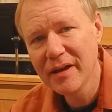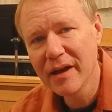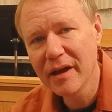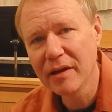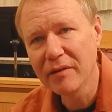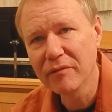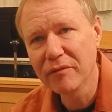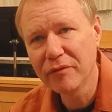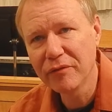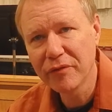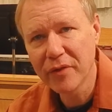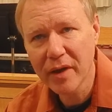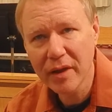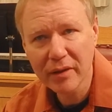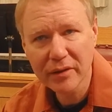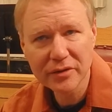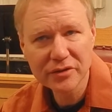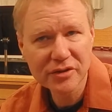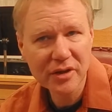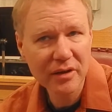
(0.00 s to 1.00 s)
and
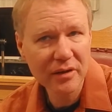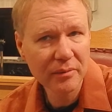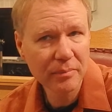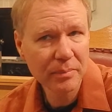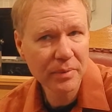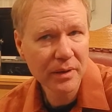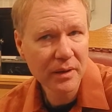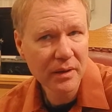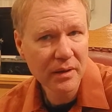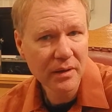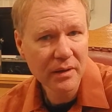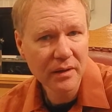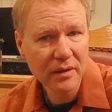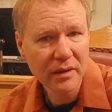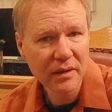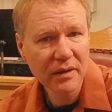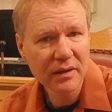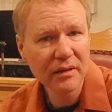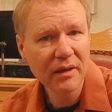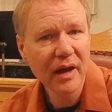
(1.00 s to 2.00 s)
fellowship
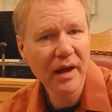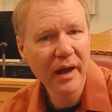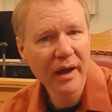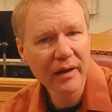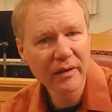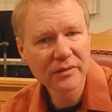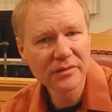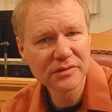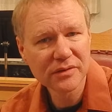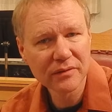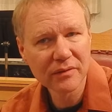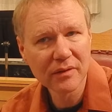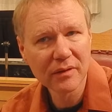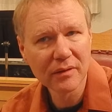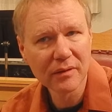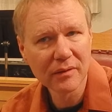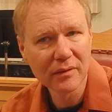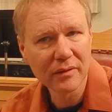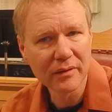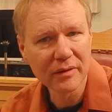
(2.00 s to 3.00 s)
in the house of the
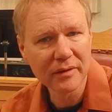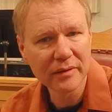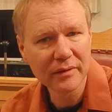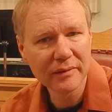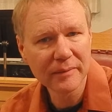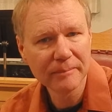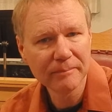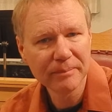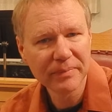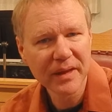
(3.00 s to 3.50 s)
Lord,